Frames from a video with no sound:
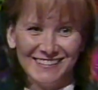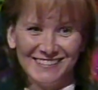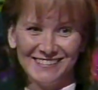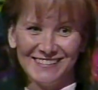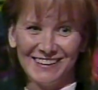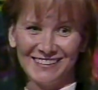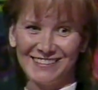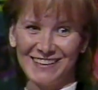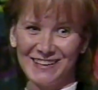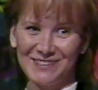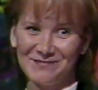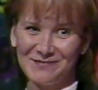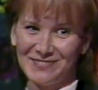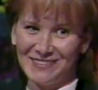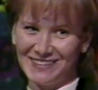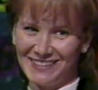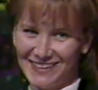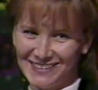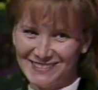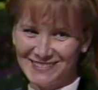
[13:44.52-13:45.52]
not bad.
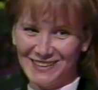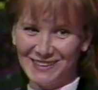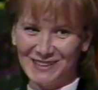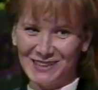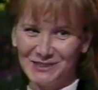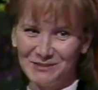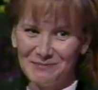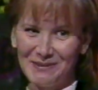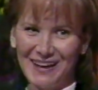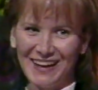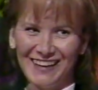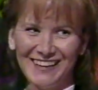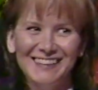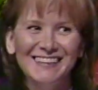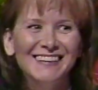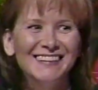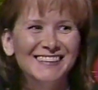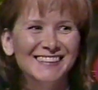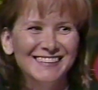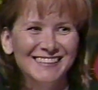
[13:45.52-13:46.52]
That's not as bad.
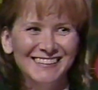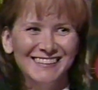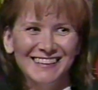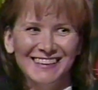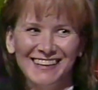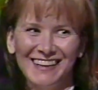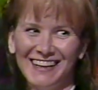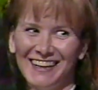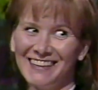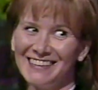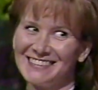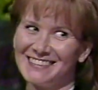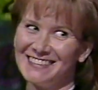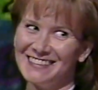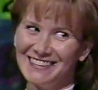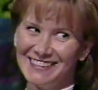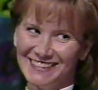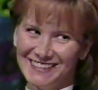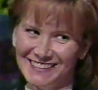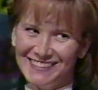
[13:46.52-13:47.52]
It's an
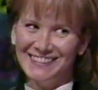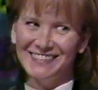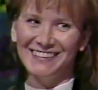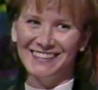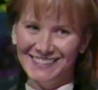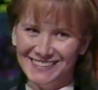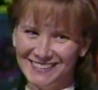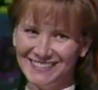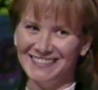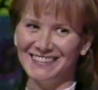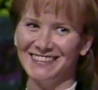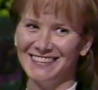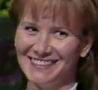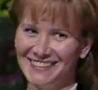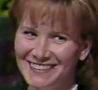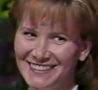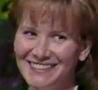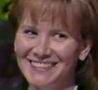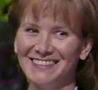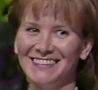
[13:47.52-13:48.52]
icebreaker. The first
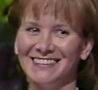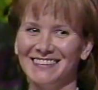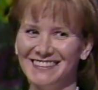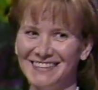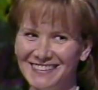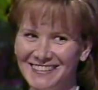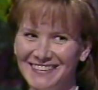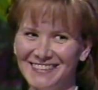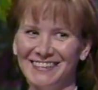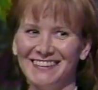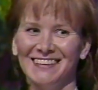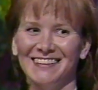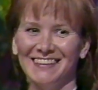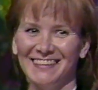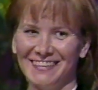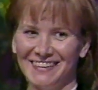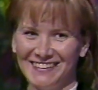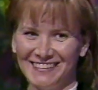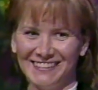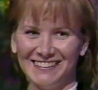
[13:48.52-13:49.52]
question is
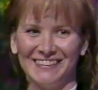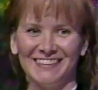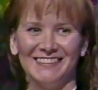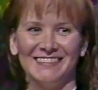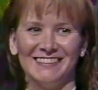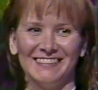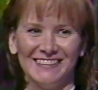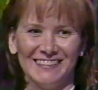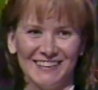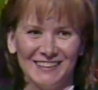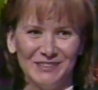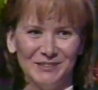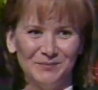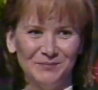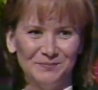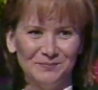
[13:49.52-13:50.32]
always an icebreaker.